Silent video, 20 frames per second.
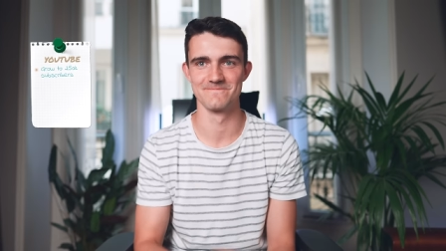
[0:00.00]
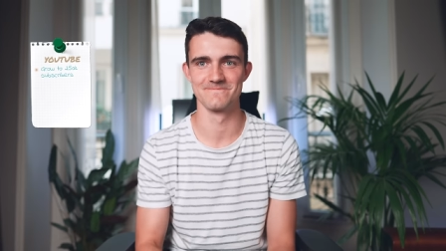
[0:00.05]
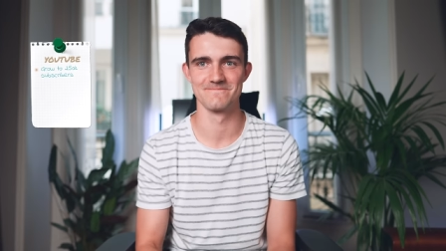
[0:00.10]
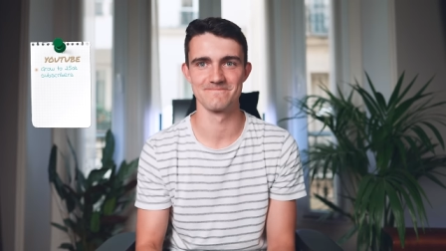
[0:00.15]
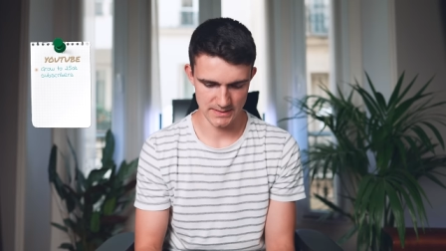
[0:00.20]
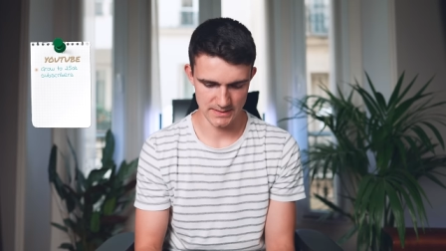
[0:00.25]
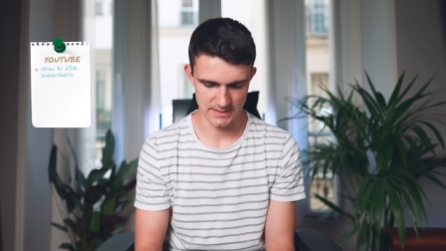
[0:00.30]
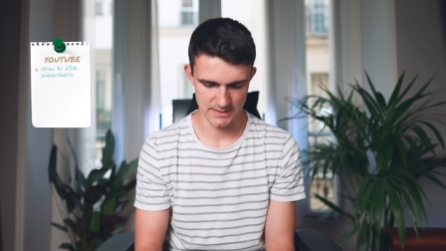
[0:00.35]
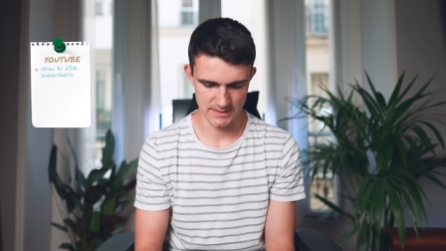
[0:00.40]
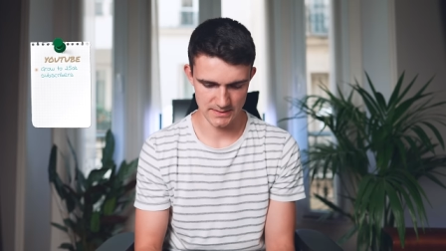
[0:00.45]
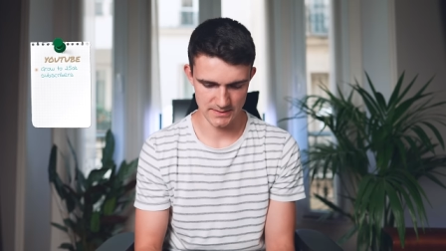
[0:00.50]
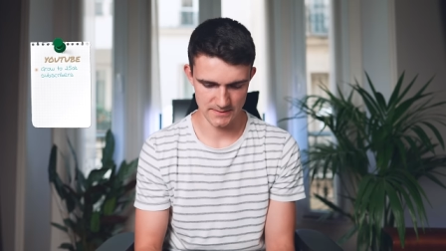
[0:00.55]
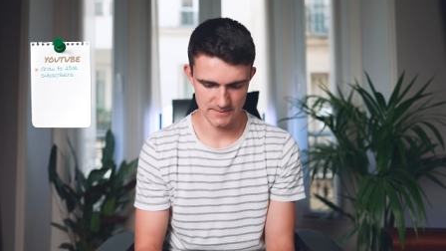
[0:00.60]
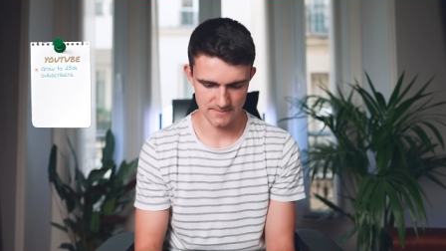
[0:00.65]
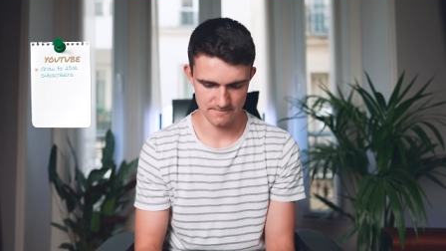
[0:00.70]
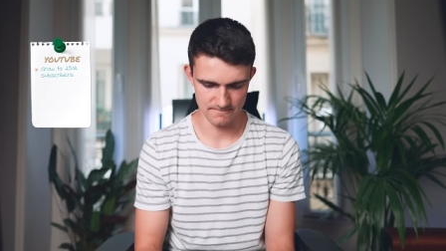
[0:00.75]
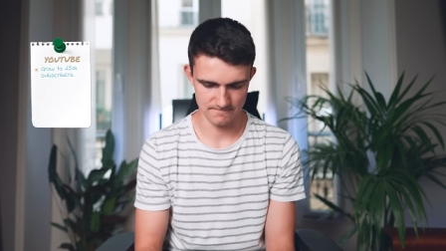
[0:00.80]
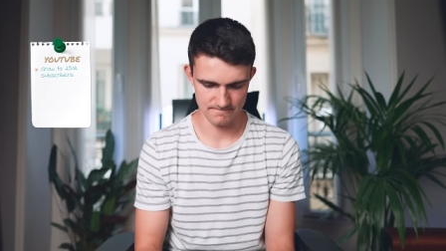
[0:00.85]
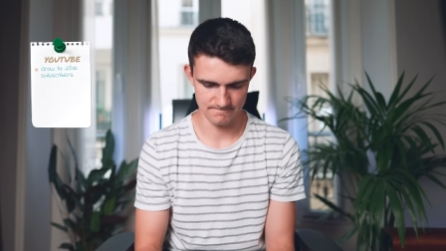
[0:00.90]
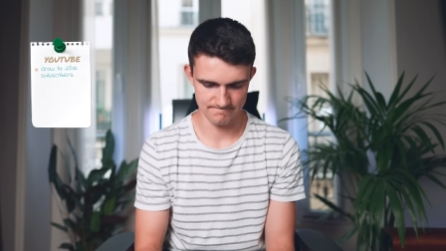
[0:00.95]

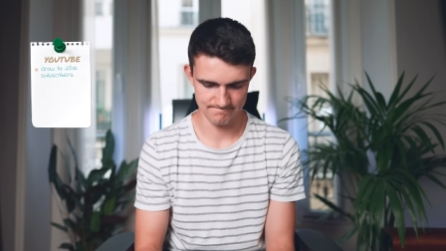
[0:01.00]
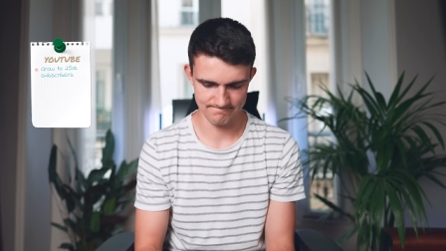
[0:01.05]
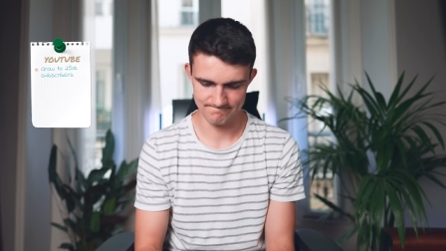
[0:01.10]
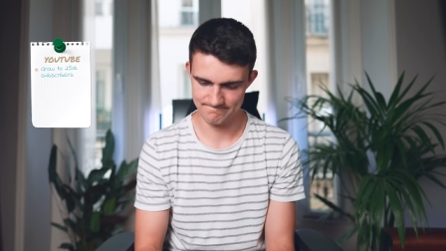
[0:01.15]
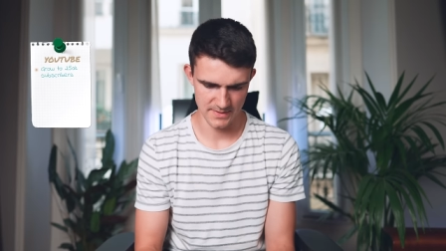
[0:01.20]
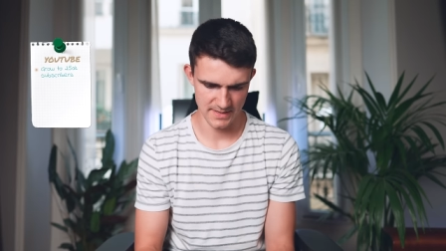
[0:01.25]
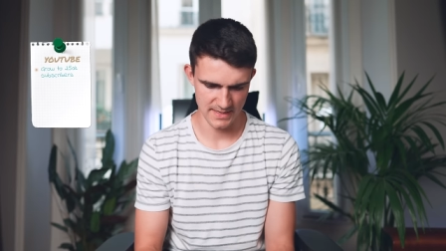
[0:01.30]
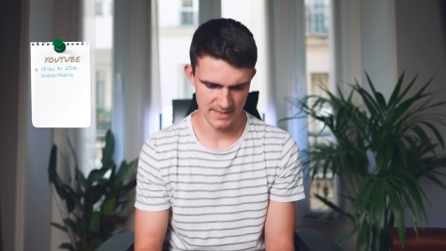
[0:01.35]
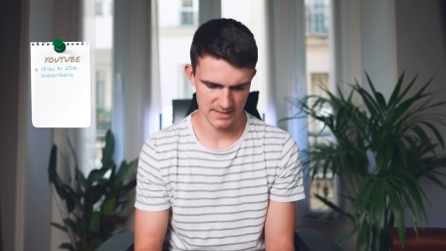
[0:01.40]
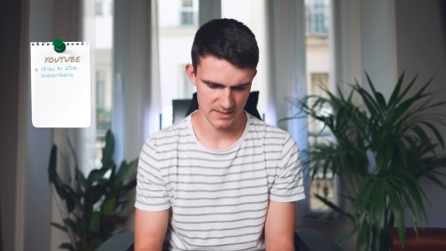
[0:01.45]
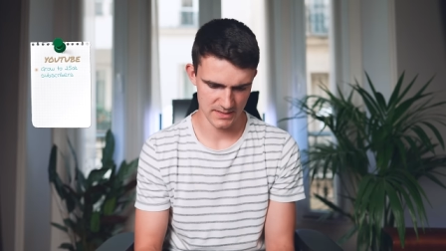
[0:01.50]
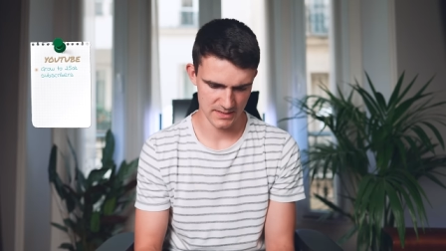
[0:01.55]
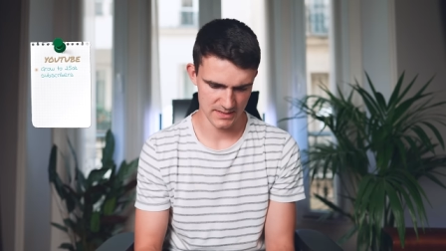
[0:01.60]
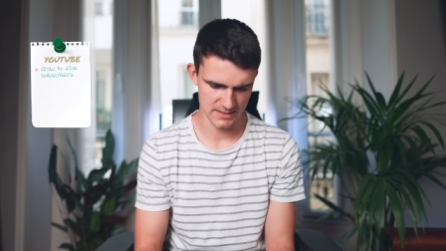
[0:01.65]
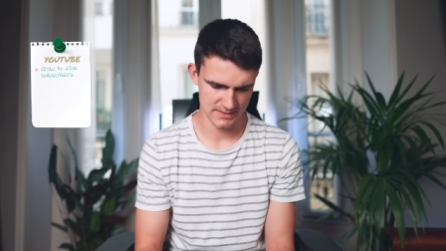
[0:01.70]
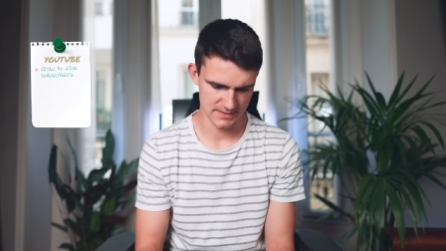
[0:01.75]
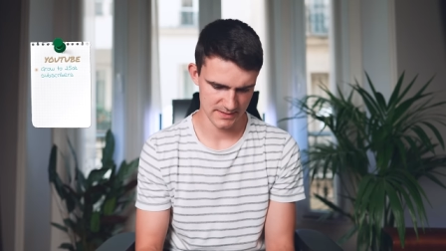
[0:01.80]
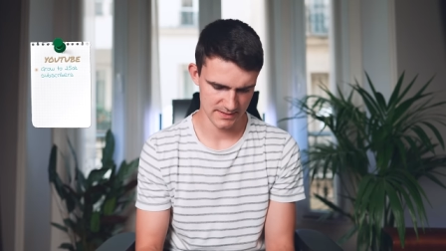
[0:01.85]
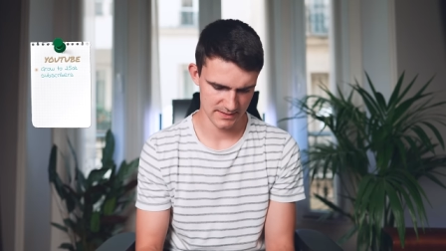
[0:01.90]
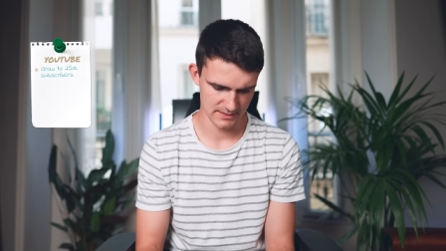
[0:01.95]
I'm
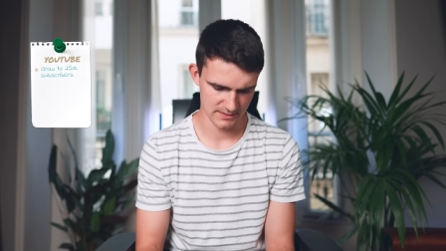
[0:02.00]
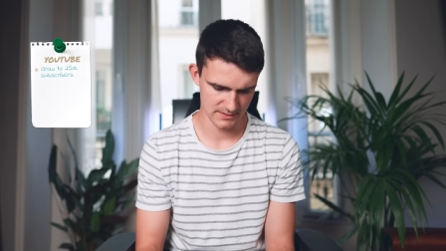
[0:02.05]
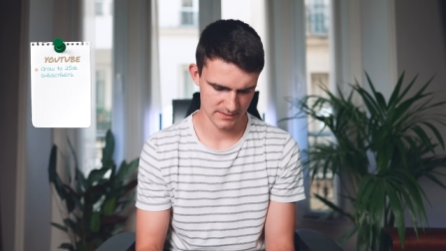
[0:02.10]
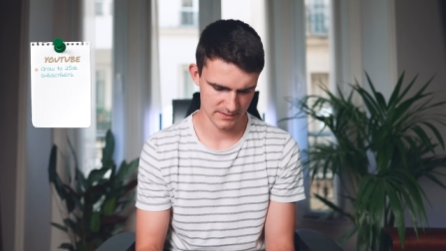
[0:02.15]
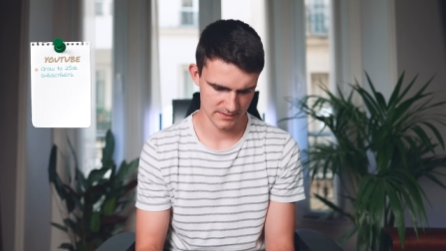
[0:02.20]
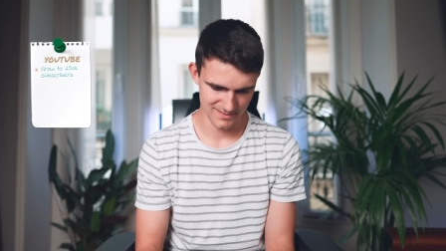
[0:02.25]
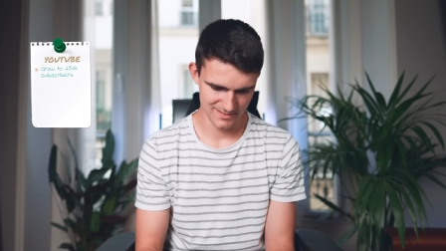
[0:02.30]
analytics.